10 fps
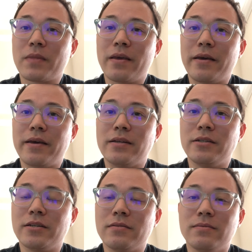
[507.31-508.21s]
and
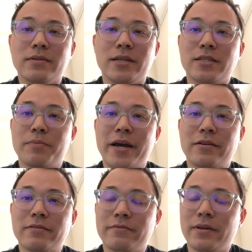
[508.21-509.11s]
you could doesn't matter
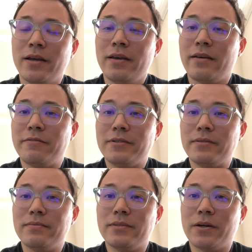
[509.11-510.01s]
if if you
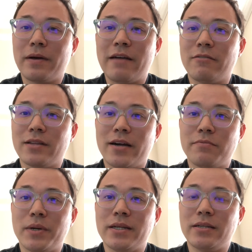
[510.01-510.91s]
don't have a lot of
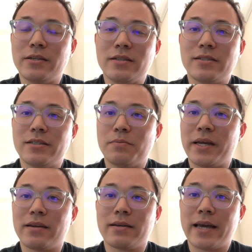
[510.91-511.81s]
money, you can still
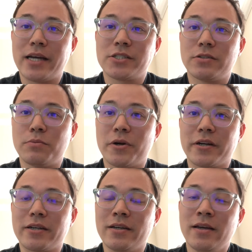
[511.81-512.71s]
make cash in the
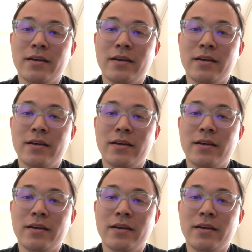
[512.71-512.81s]
market.